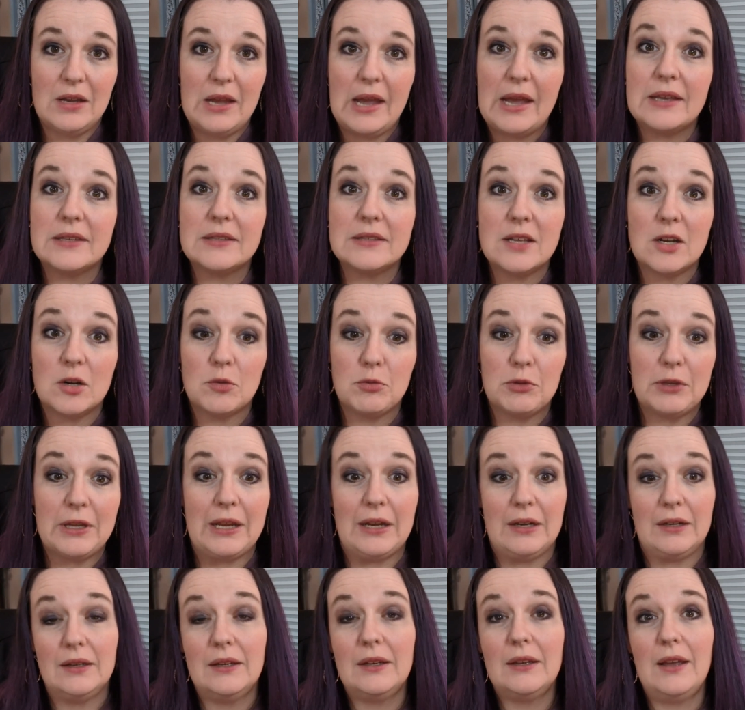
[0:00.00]
as they're
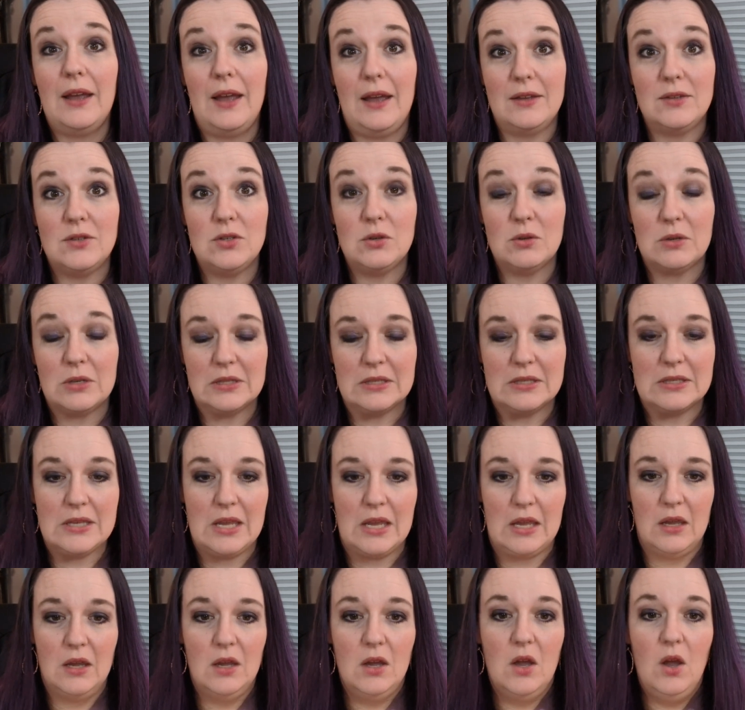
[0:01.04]
planned, as you can
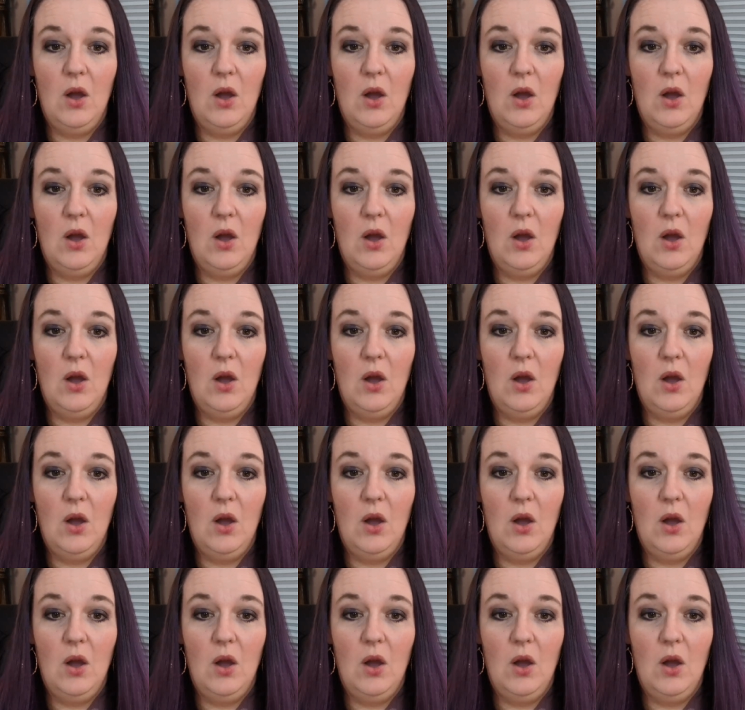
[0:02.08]
see.